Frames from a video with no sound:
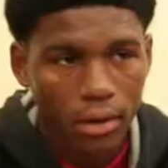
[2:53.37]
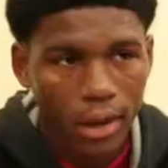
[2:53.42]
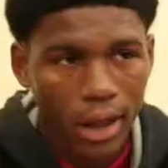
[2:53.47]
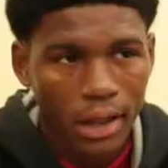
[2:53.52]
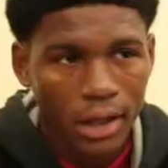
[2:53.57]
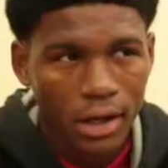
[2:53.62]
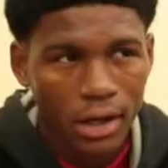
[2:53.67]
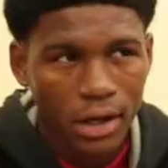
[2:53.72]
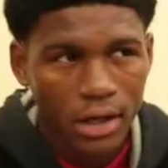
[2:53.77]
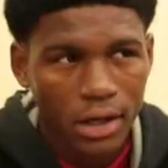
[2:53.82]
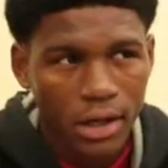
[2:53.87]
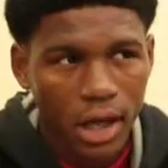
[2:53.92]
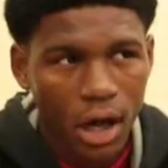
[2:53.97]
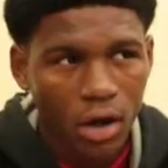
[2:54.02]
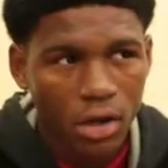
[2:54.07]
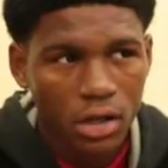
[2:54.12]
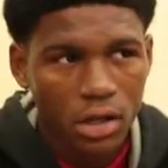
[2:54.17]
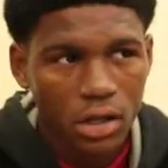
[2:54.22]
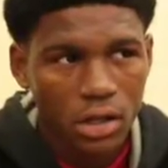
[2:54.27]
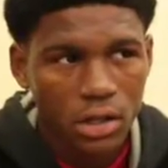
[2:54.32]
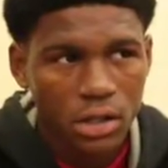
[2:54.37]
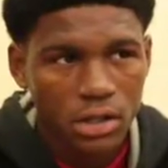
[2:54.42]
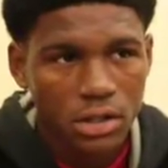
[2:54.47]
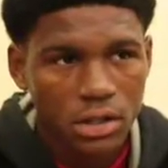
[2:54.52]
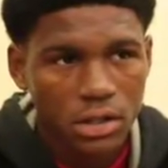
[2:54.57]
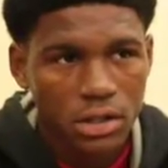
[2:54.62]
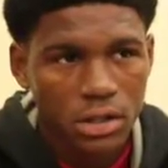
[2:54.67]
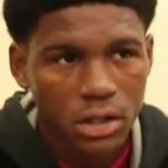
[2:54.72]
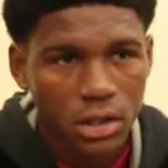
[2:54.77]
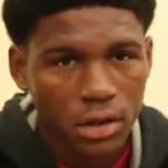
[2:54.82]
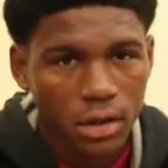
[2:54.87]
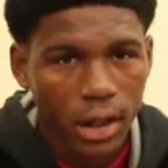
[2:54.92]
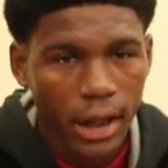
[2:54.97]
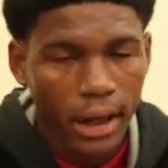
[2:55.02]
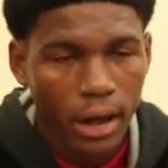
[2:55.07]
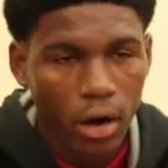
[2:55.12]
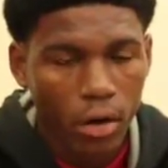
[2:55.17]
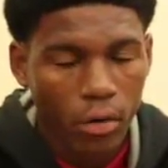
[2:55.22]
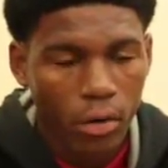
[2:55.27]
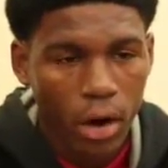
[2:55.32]
I learned calculus like
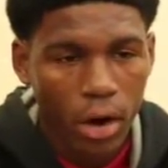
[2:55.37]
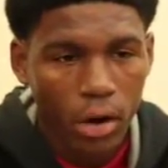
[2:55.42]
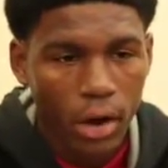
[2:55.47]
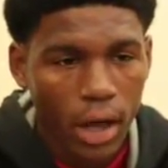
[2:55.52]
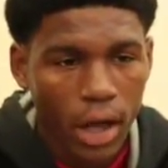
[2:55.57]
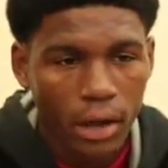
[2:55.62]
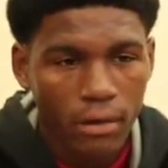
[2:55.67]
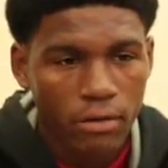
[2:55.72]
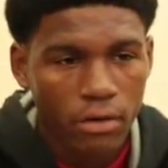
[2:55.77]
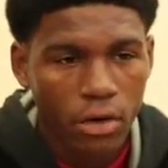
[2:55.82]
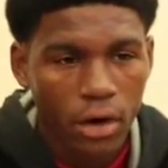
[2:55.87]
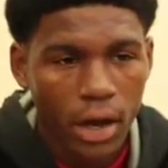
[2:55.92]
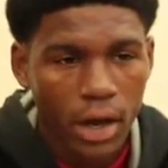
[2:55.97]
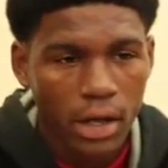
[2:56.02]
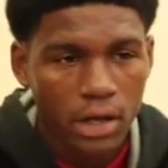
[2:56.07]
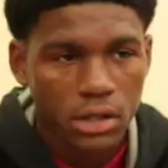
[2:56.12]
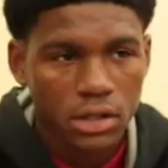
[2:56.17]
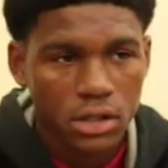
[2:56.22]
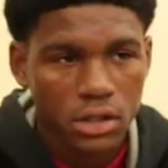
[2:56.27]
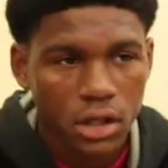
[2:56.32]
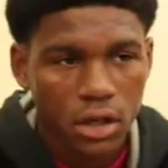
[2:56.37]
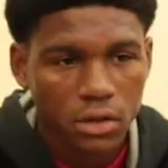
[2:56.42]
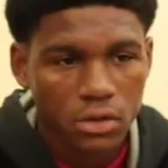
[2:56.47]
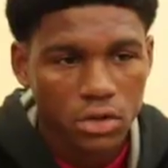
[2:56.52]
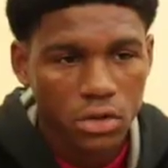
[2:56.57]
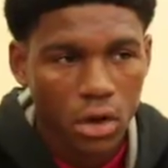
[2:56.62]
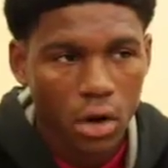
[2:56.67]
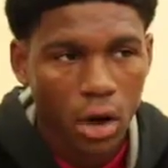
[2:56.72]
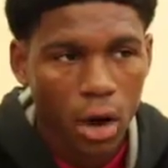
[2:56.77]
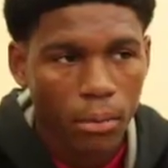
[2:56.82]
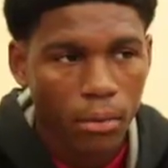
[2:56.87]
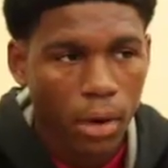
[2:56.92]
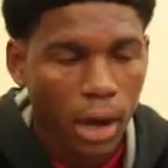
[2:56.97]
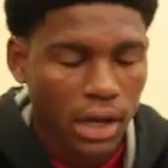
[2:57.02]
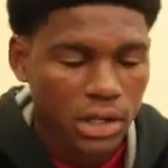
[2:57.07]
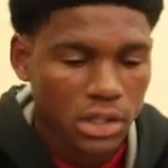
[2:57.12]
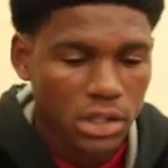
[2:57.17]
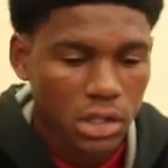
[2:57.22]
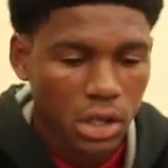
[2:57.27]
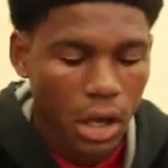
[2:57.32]
around eighth grade and stuff, so I'm, I
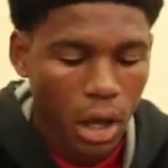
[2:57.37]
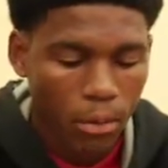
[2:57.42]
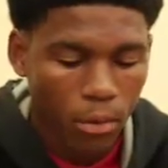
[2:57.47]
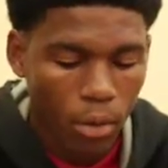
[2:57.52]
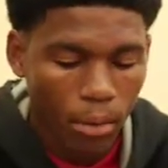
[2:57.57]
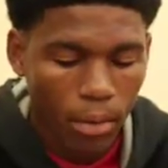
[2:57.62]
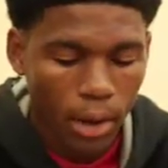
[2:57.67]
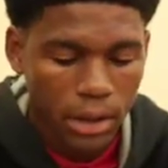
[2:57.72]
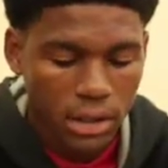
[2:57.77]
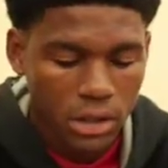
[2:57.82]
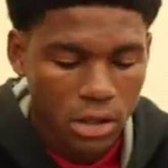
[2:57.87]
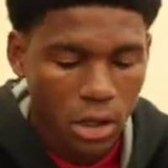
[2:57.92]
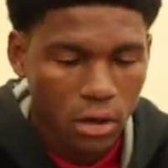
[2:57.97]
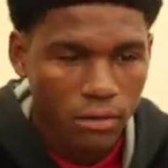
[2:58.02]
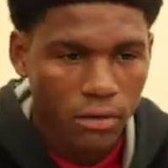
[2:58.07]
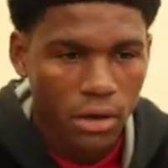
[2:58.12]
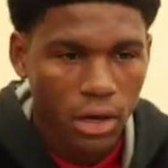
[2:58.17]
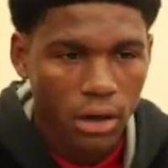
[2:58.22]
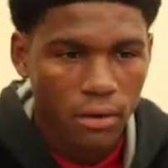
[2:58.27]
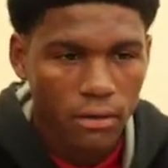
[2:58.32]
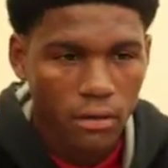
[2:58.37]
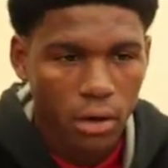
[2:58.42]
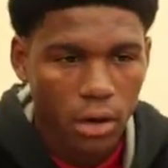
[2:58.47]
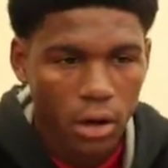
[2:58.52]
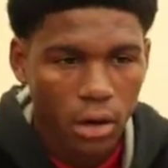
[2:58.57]
should, I'm on my stuff in ninth grade.